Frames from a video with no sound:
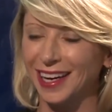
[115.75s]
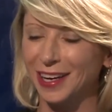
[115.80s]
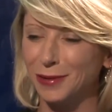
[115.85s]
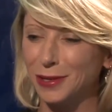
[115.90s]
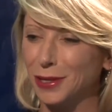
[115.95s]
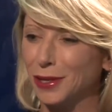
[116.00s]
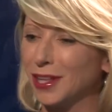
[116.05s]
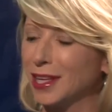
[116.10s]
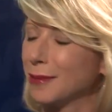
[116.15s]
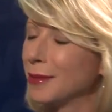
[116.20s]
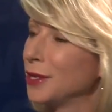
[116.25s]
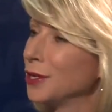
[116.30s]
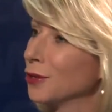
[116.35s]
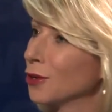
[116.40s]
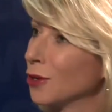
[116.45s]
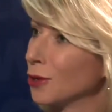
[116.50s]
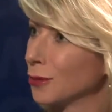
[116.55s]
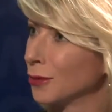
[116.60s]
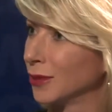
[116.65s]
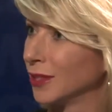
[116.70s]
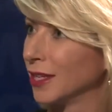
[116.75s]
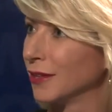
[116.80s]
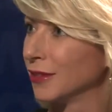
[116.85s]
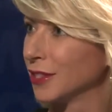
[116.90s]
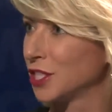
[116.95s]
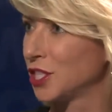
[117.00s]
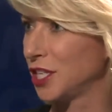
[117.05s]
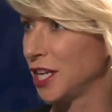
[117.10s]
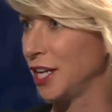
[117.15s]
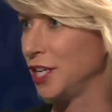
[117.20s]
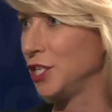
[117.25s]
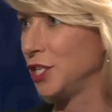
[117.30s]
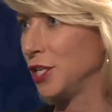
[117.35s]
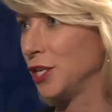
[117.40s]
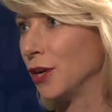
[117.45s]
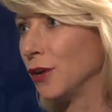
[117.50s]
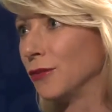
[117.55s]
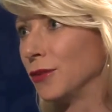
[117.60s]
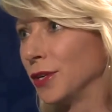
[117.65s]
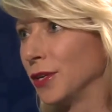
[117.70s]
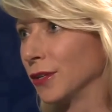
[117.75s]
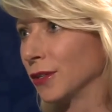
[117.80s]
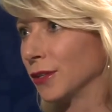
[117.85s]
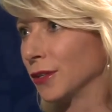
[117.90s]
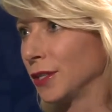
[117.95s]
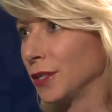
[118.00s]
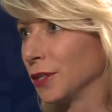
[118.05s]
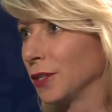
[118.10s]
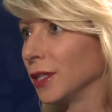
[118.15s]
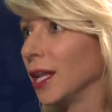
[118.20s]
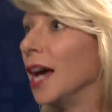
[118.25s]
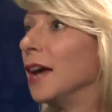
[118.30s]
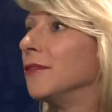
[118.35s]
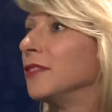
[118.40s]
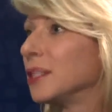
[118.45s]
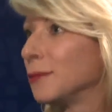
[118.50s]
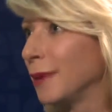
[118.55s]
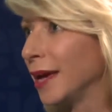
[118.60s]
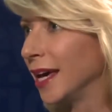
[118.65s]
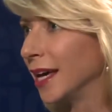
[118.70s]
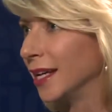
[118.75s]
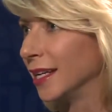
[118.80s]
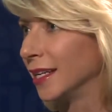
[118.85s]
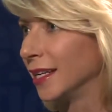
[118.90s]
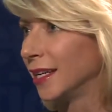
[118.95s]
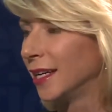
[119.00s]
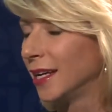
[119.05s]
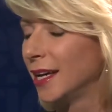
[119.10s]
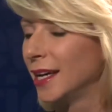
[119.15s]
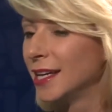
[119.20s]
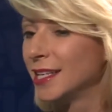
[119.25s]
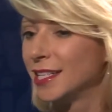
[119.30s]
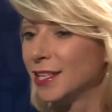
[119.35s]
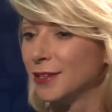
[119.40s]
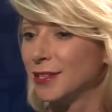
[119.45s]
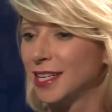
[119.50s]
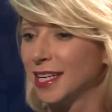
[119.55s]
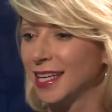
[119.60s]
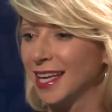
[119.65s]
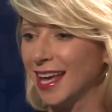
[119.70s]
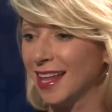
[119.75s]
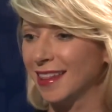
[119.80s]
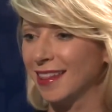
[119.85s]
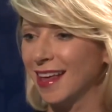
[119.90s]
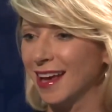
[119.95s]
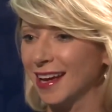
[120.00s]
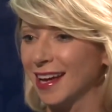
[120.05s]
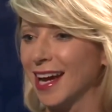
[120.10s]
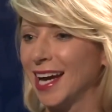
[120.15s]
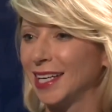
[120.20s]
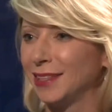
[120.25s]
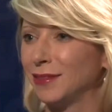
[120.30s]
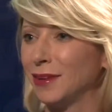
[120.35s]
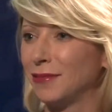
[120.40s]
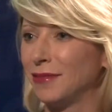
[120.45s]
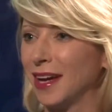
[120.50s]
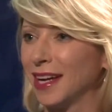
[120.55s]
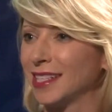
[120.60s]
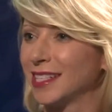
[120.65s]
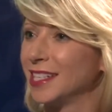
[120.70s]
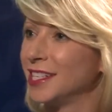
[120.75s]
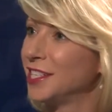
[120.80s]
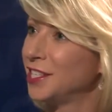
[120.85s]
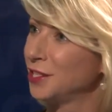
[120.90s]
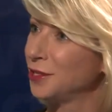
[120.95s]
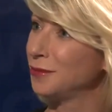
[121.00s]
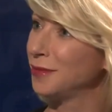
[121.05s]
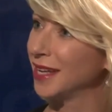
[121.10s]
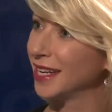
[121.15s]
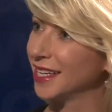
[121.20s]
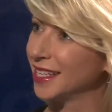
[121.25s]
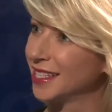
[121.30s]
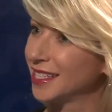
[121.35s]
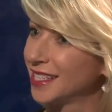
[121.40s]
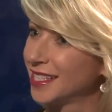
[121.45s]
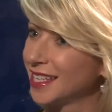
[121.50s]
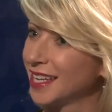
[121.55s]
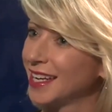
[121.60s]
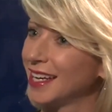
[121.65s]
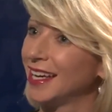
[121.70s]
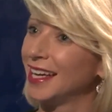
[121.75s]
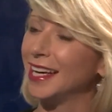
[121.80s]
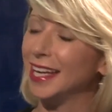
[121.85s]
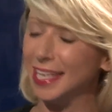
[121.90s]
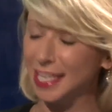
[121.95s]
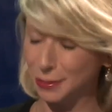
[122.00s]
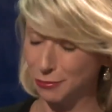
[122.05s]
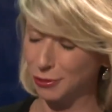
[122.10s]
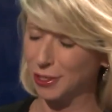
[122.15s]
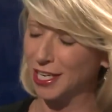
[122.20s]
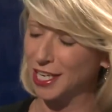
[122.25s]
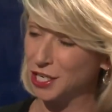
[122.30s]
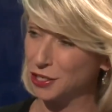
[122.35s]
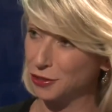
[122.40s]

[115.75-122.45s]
when you think about your hormone levels changing over your lifespan. So to get that kind of effect in 2 minutes is pretty